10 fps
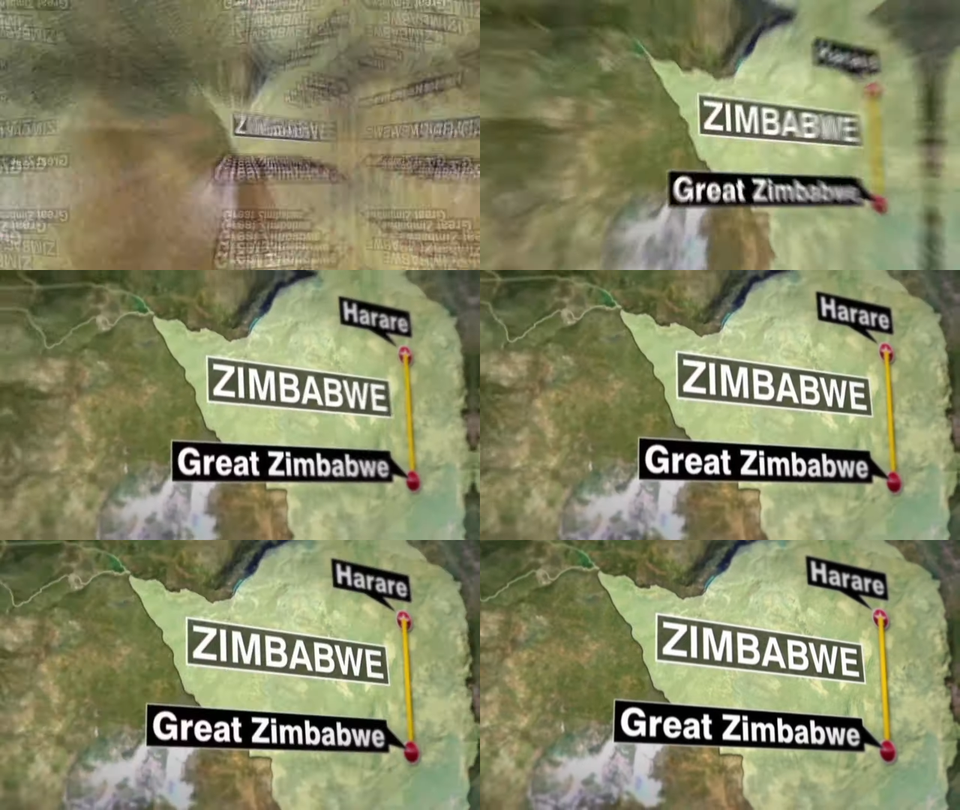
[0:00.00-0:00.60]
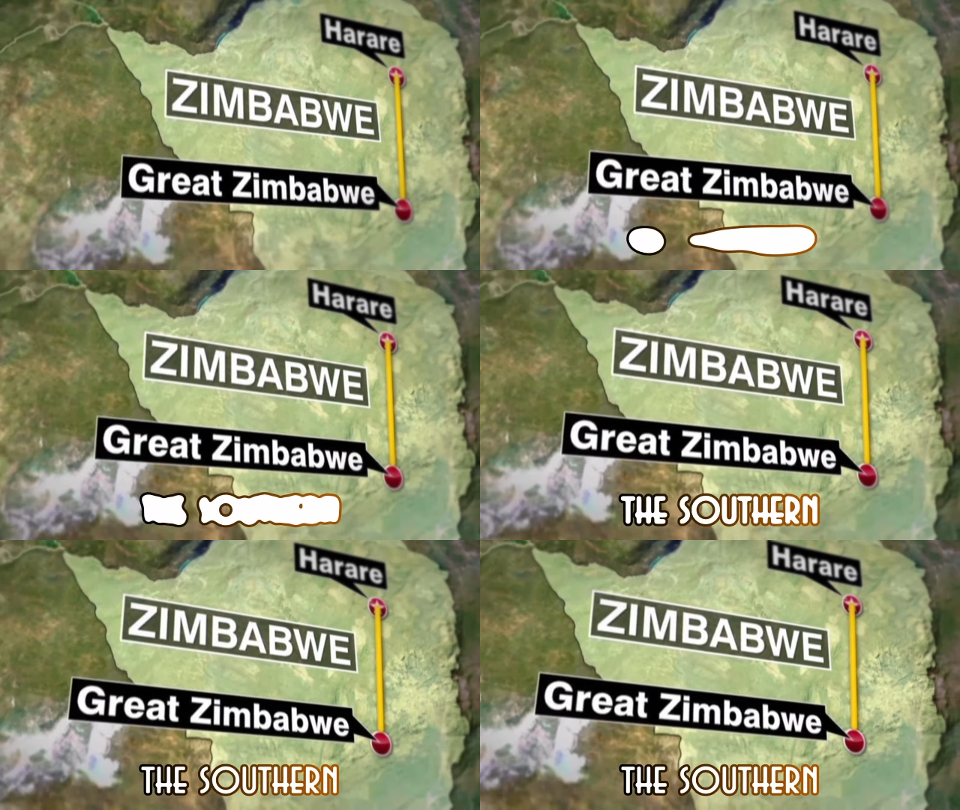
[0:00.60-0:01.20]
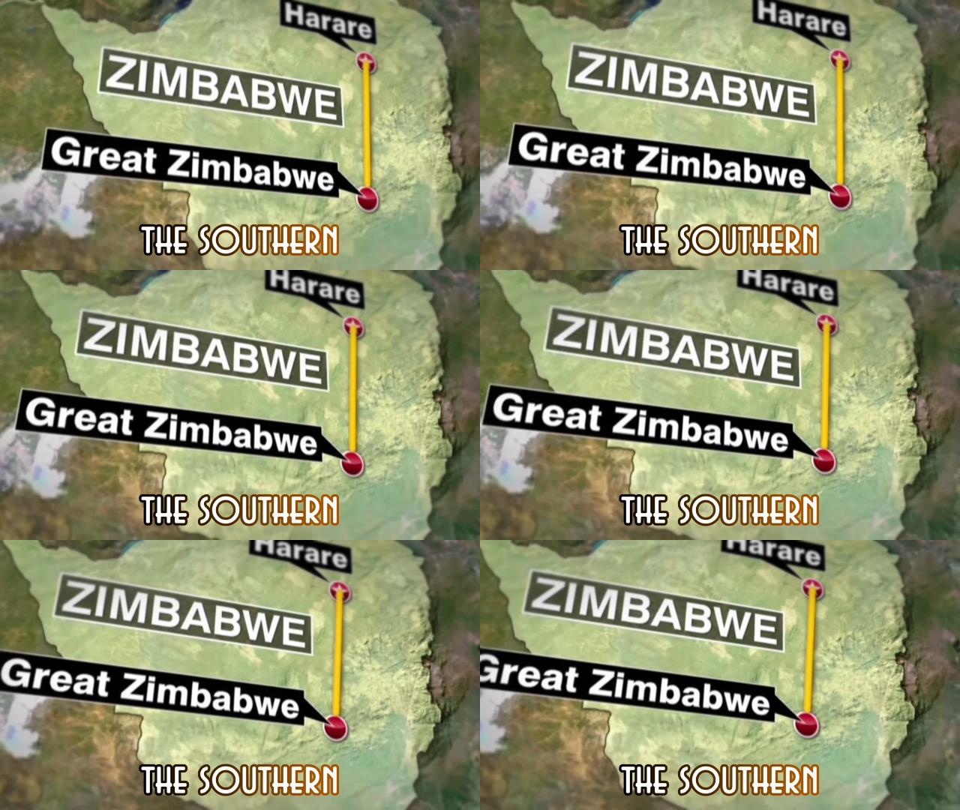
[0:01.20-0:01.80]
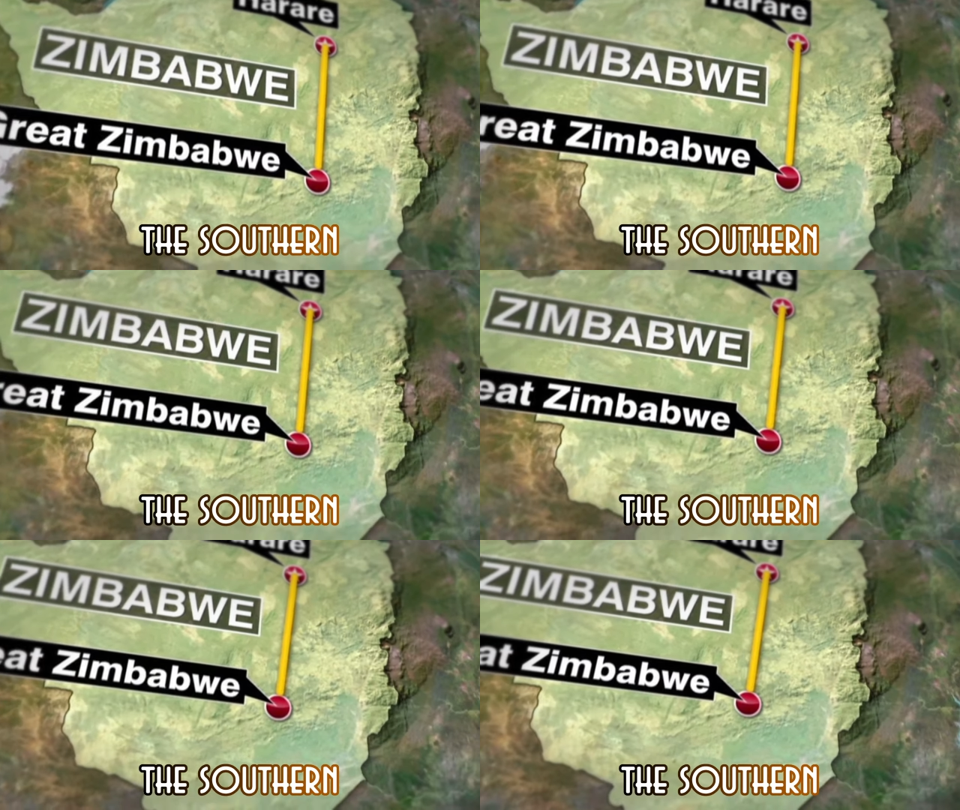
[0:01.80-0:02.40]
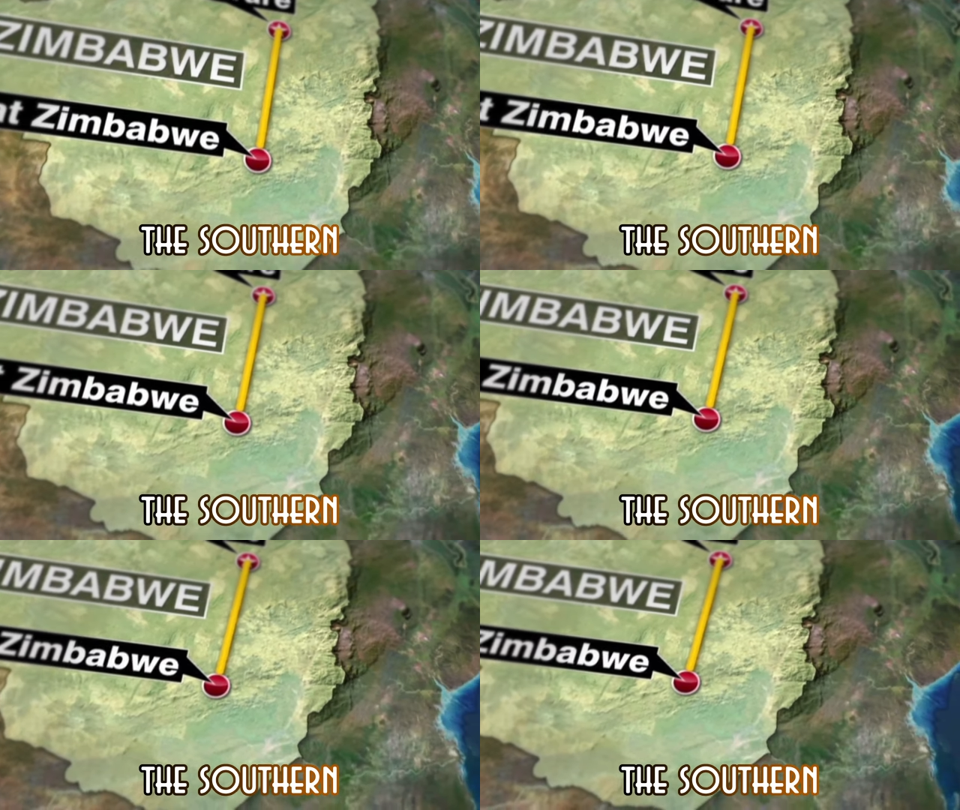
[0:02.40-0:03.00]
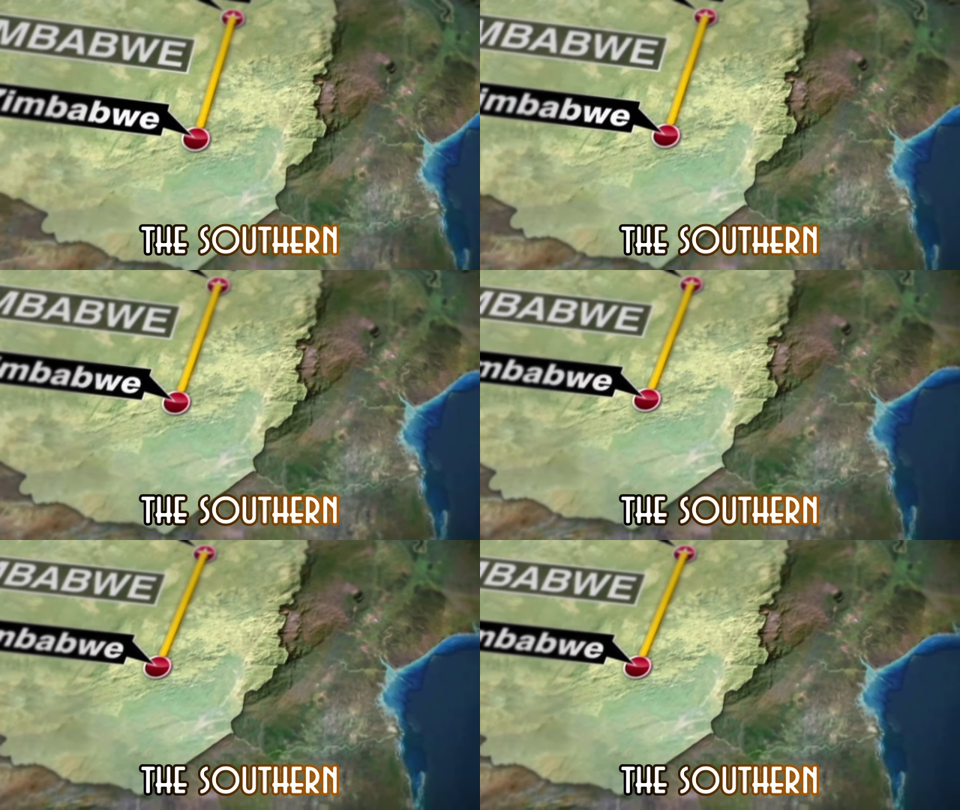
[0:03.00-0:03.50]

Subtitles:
[unreadable: no face in view]